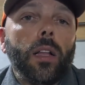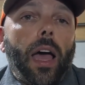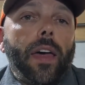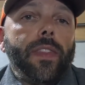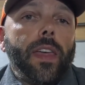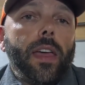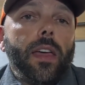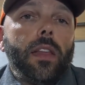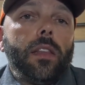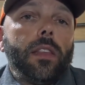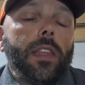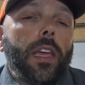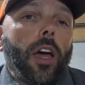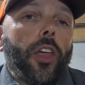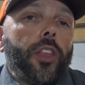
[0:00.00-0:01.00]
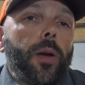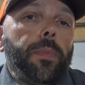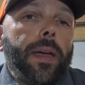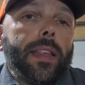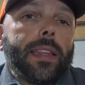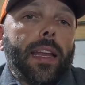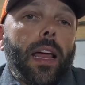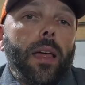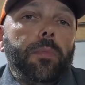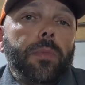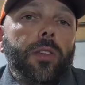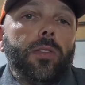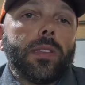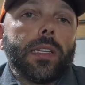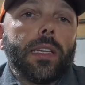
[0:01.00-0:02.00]
And then the other bait that I'm
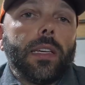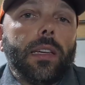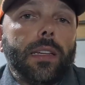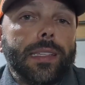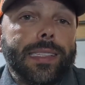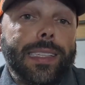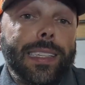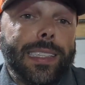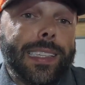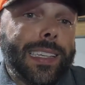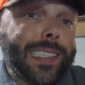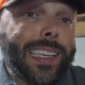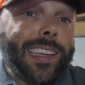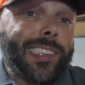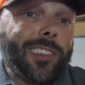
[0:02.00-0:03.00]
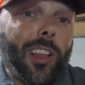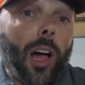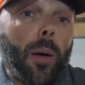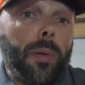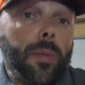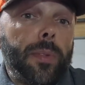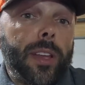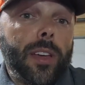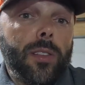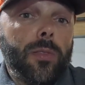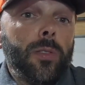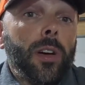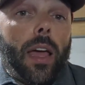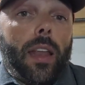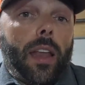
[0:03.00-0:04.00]
using is the 6 Sense Clobber
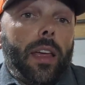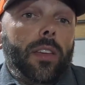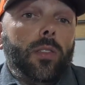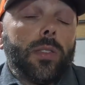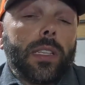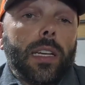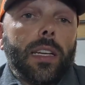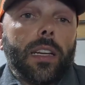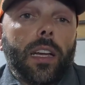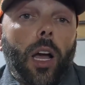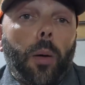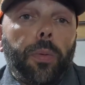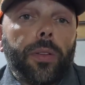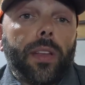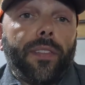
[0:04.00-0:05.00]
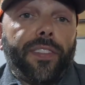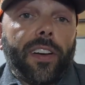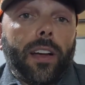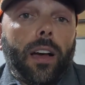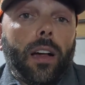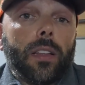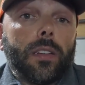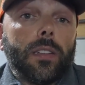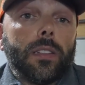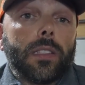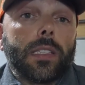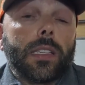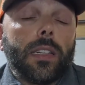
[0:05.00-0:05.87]
Minnow, and I use it in a couple different colors.